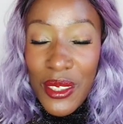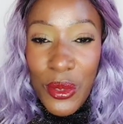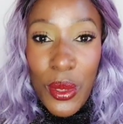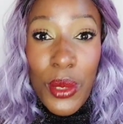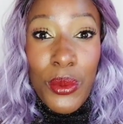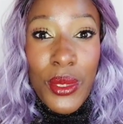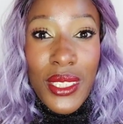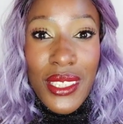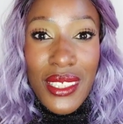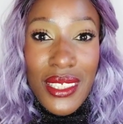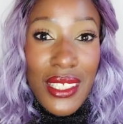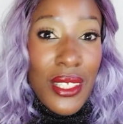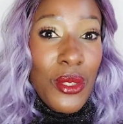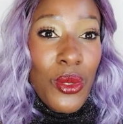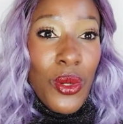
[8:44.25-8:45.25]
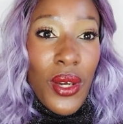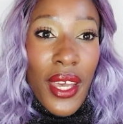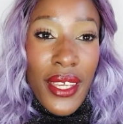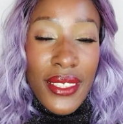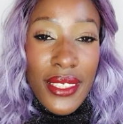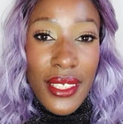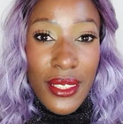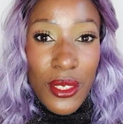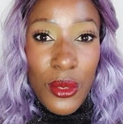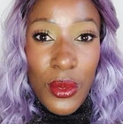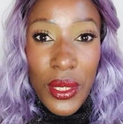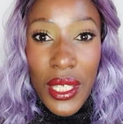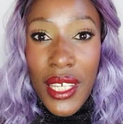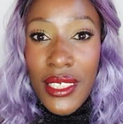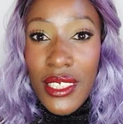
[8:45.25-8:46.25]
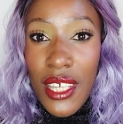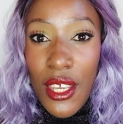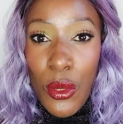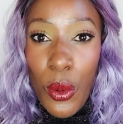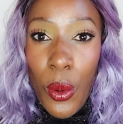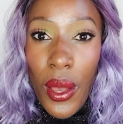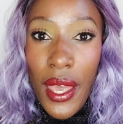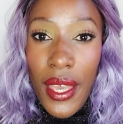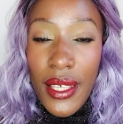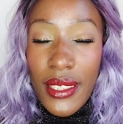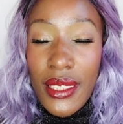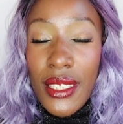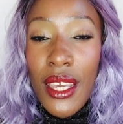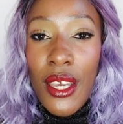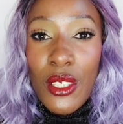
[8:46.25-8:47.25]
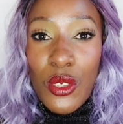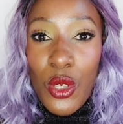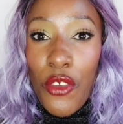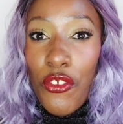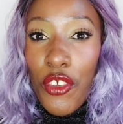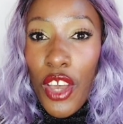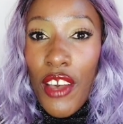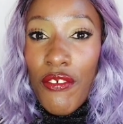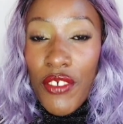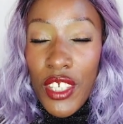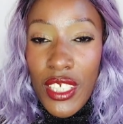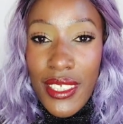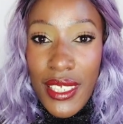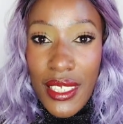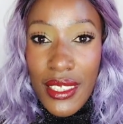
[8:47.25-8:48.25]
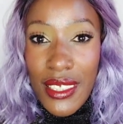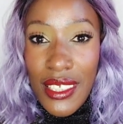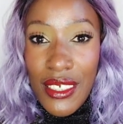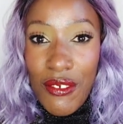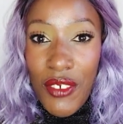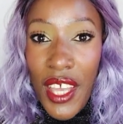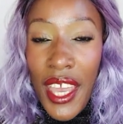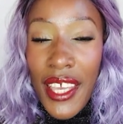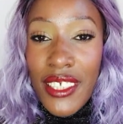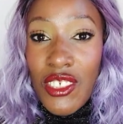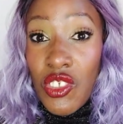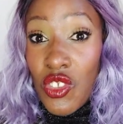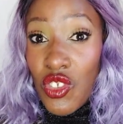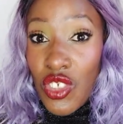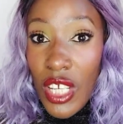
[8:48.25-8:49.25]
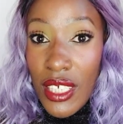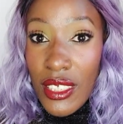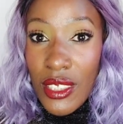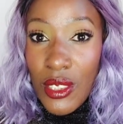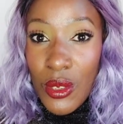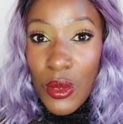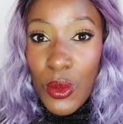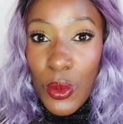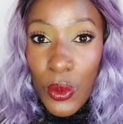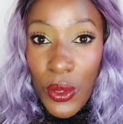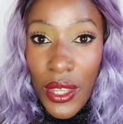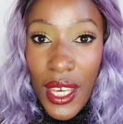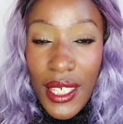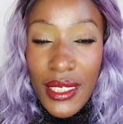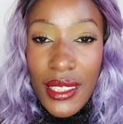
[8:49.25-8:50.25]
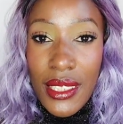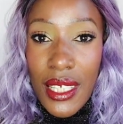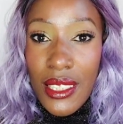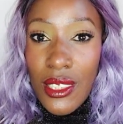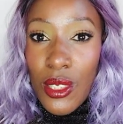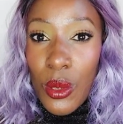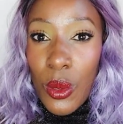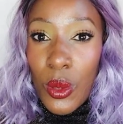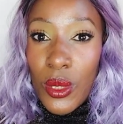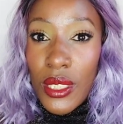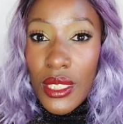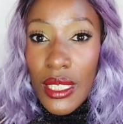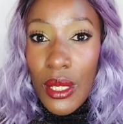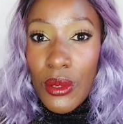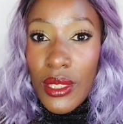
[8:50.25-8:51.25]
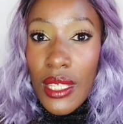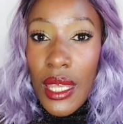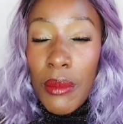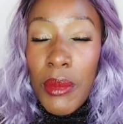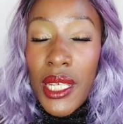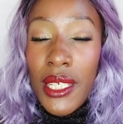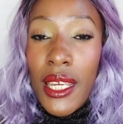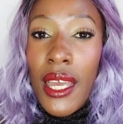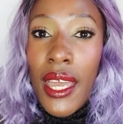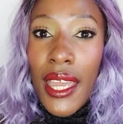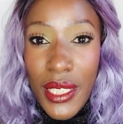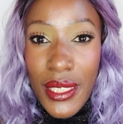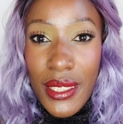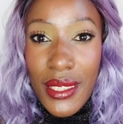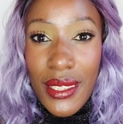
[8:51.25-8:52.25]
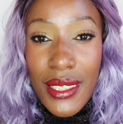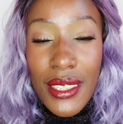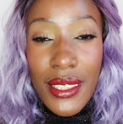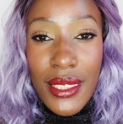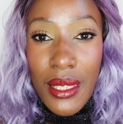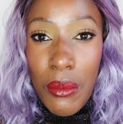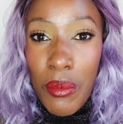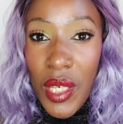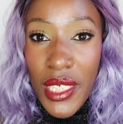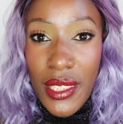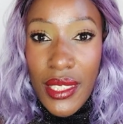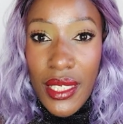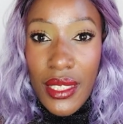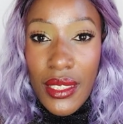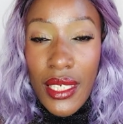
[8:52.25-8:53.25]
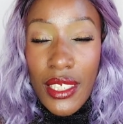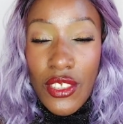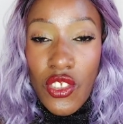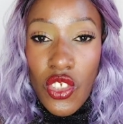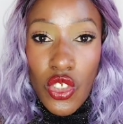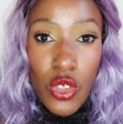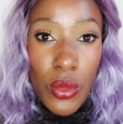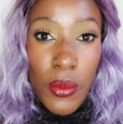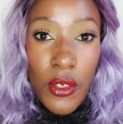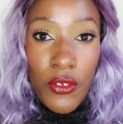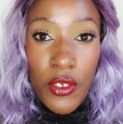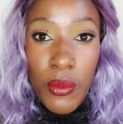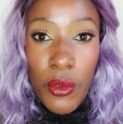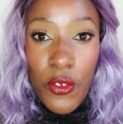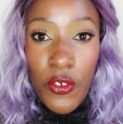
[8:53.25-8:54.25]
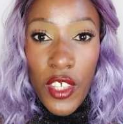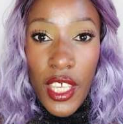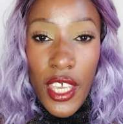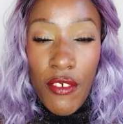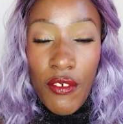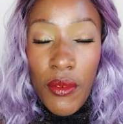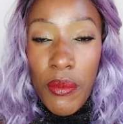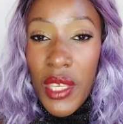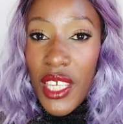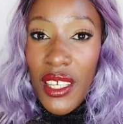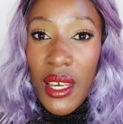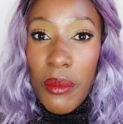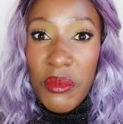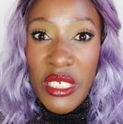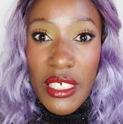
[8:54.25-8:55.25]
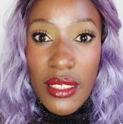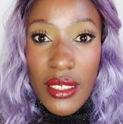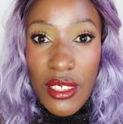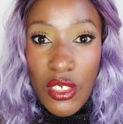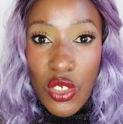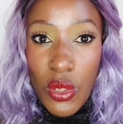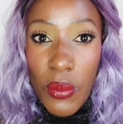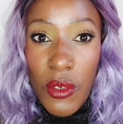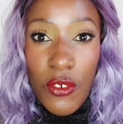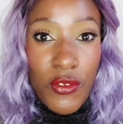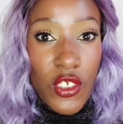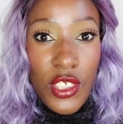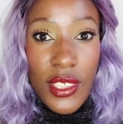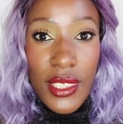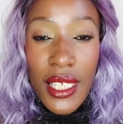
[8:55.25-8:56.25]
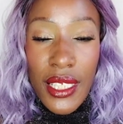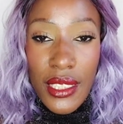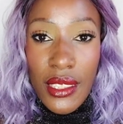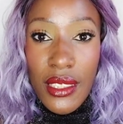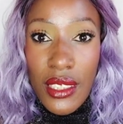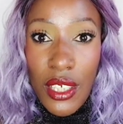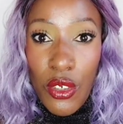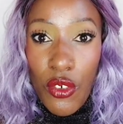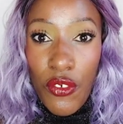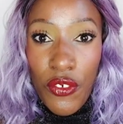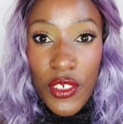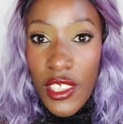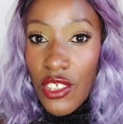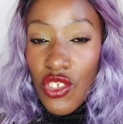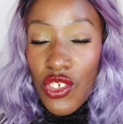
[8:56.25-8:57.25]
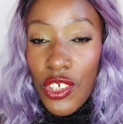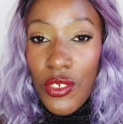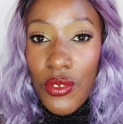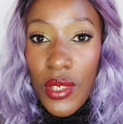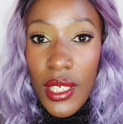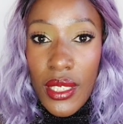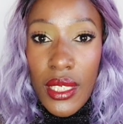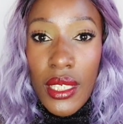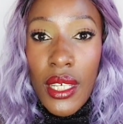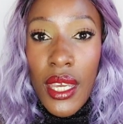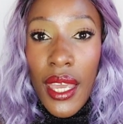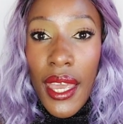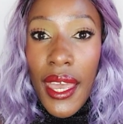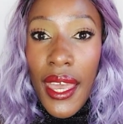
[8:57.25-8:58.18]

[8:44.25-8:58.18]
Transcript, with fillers: This one will sting your eyes and it will enter your eyes. So if you have very sensitive eyes, just know that. That's the only downside. But rest, it's amazing. Does the job of removing heavy makeup. Does the job of just cleansing your face generally.